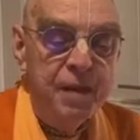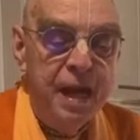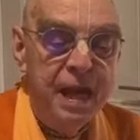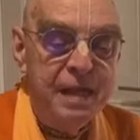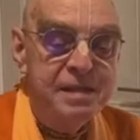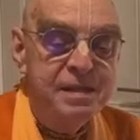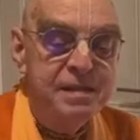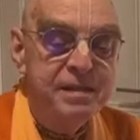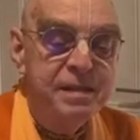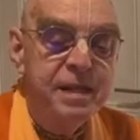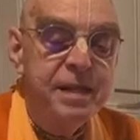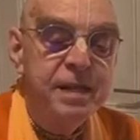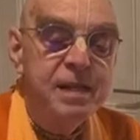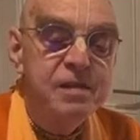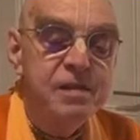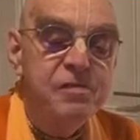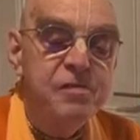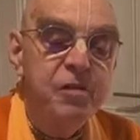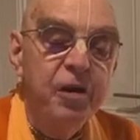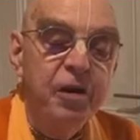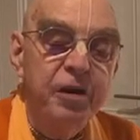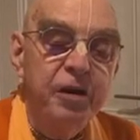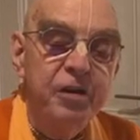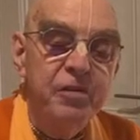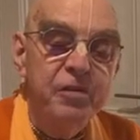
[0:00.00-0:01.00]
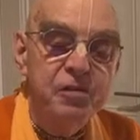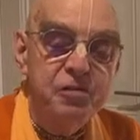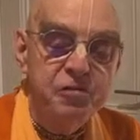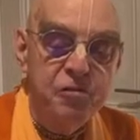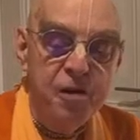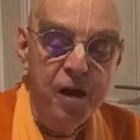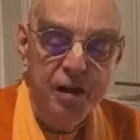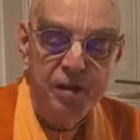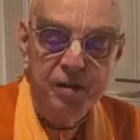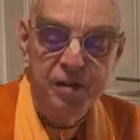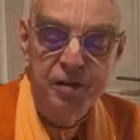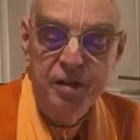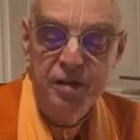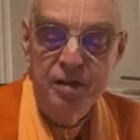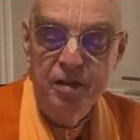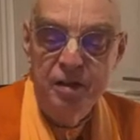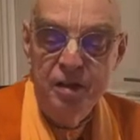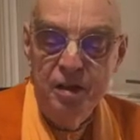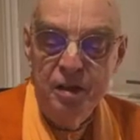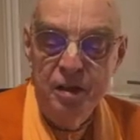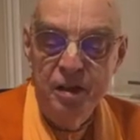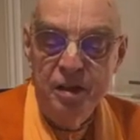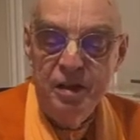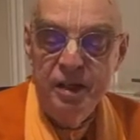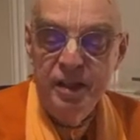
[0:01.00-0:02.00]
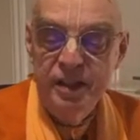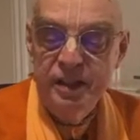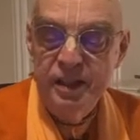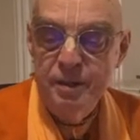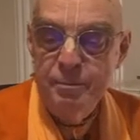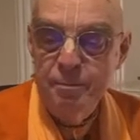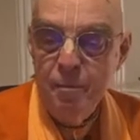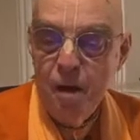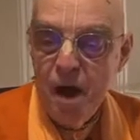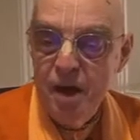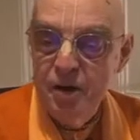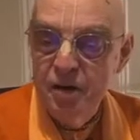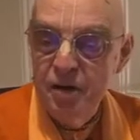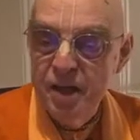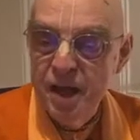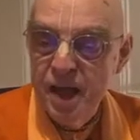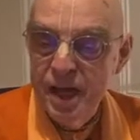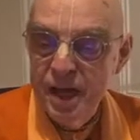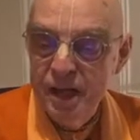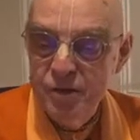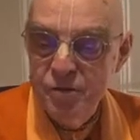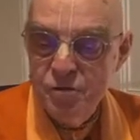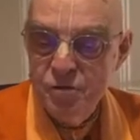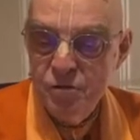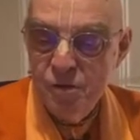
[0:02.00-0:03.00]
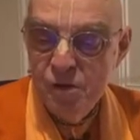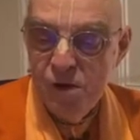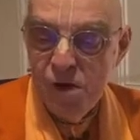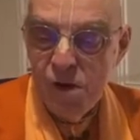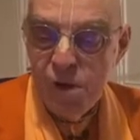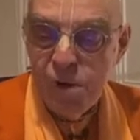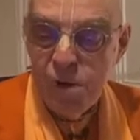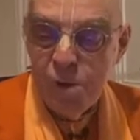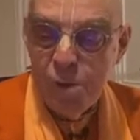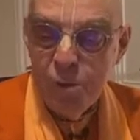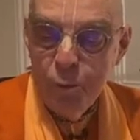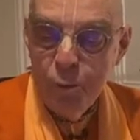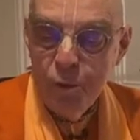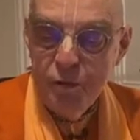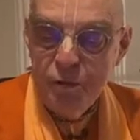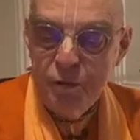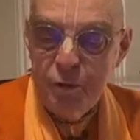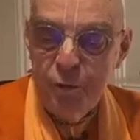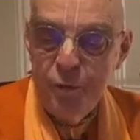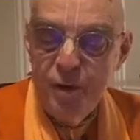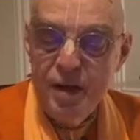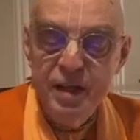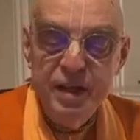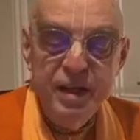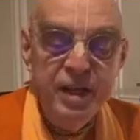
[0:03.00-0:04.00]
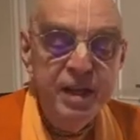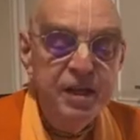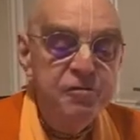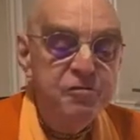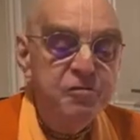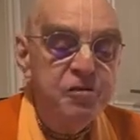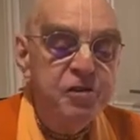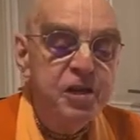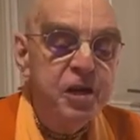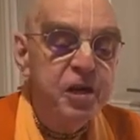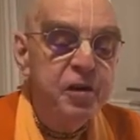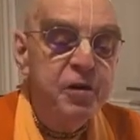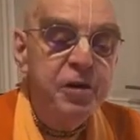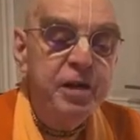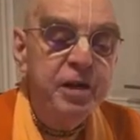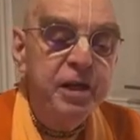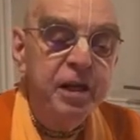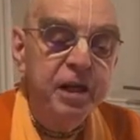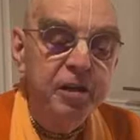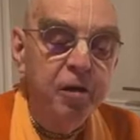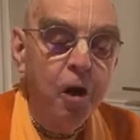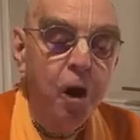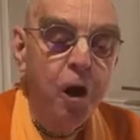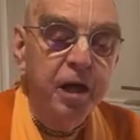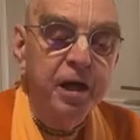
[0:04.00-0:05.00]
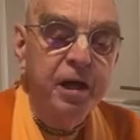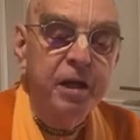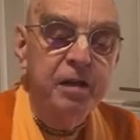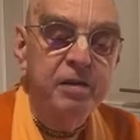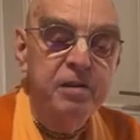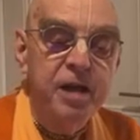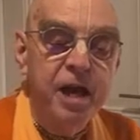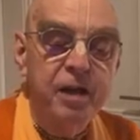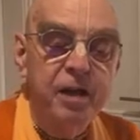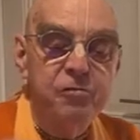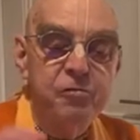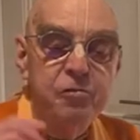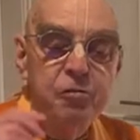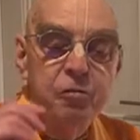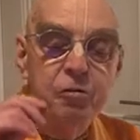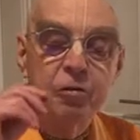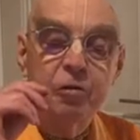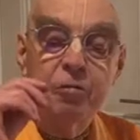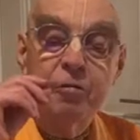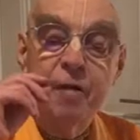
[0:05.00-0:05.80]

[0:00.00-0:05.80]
As cities are constructed in the modern age with great engineering and architectural